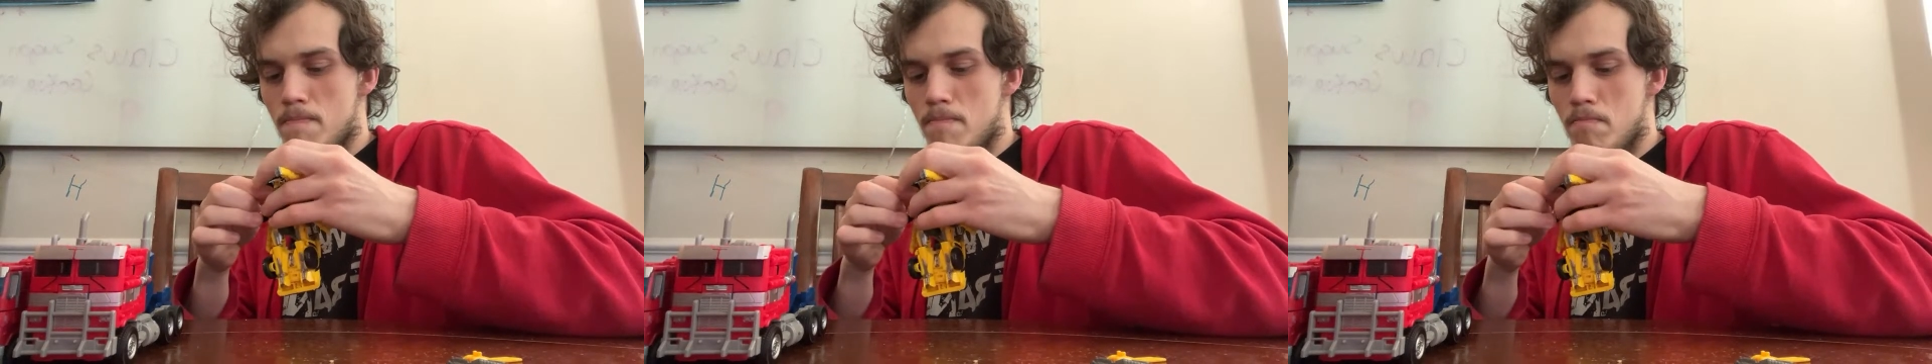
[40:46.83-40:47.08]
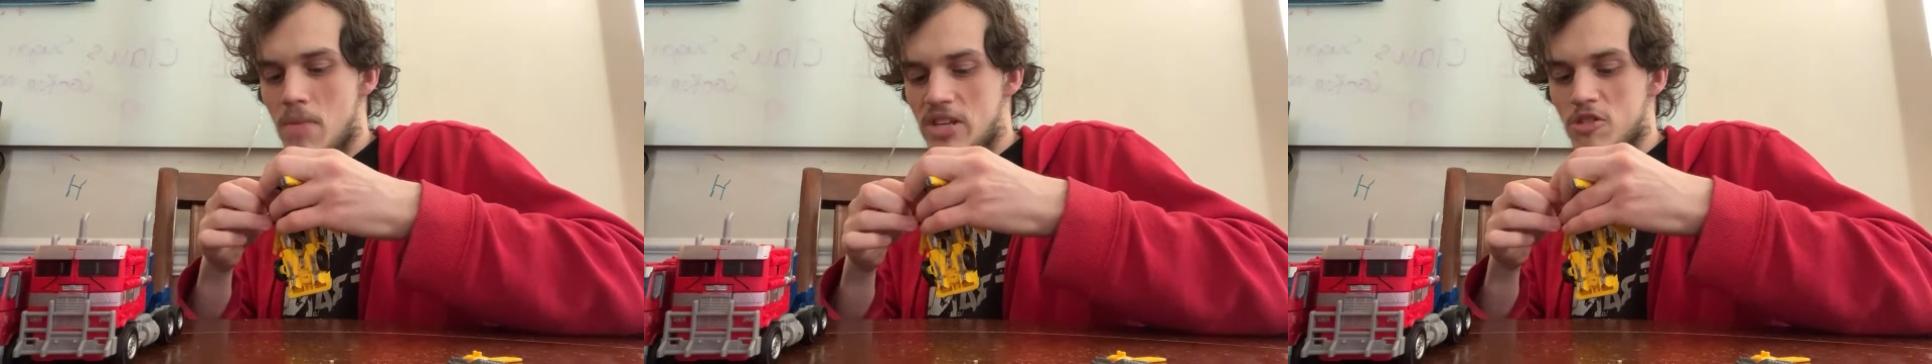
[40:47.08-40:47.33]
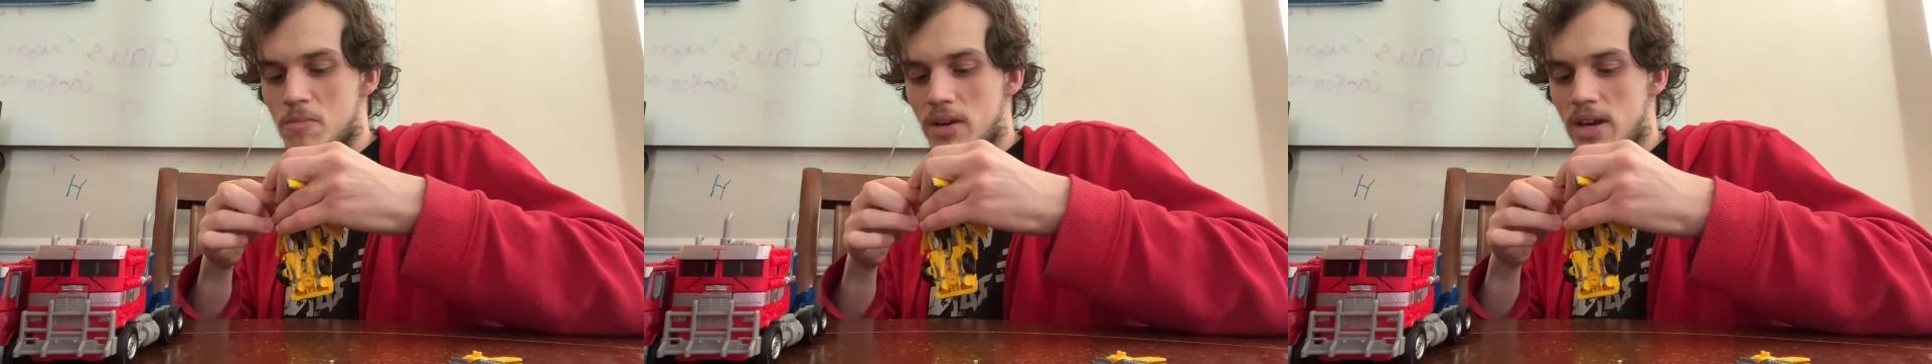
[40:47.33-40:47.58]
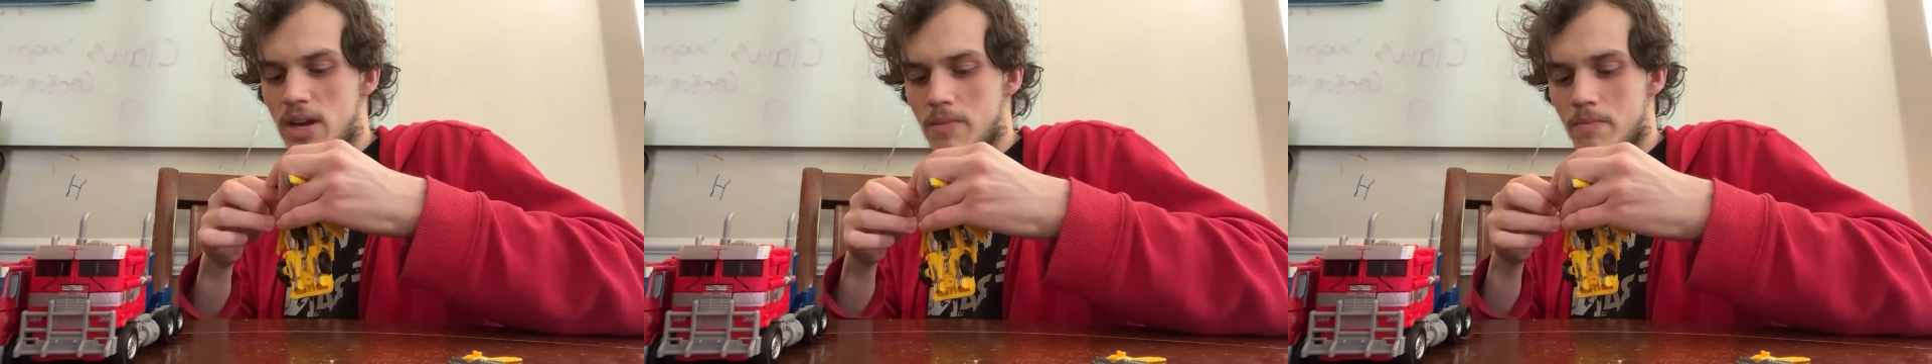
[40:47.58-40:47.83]
mess with my
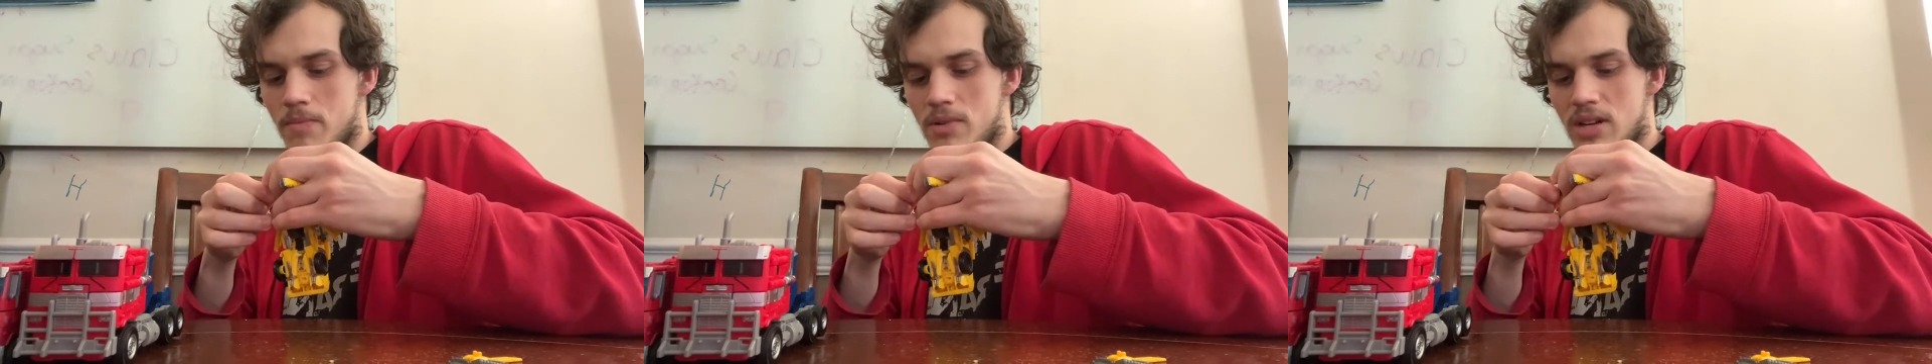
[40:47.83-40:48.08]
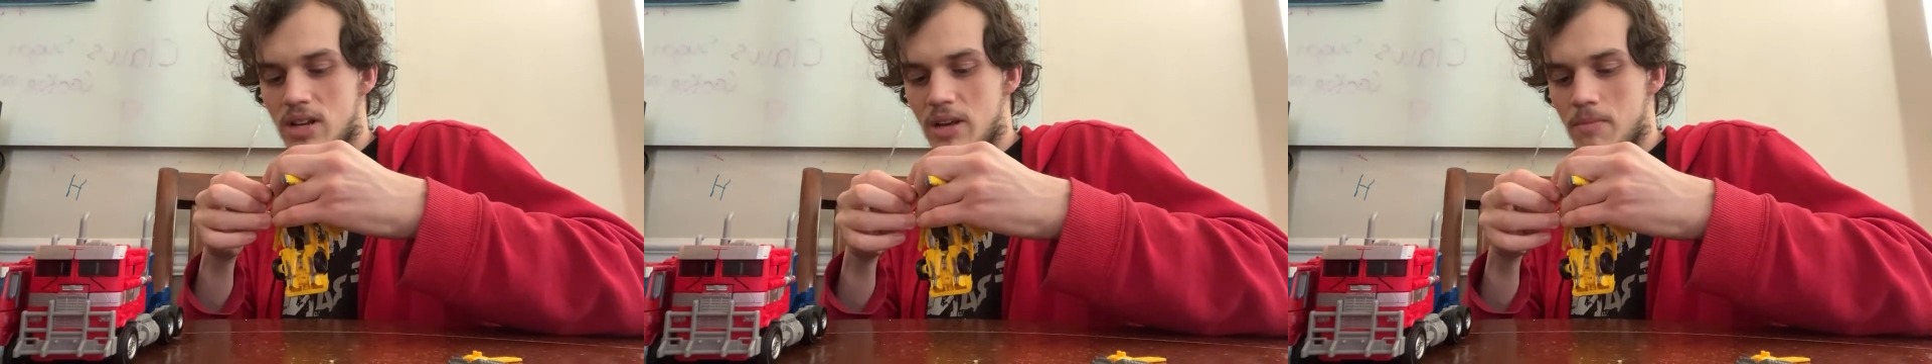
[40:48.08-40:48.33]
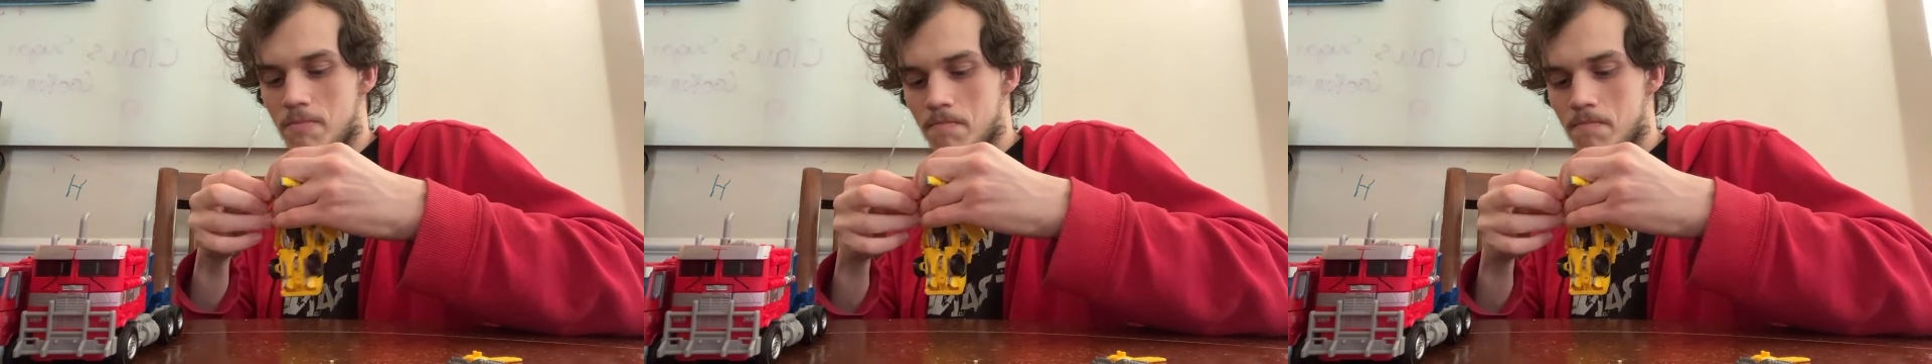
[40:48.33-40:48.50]
head today.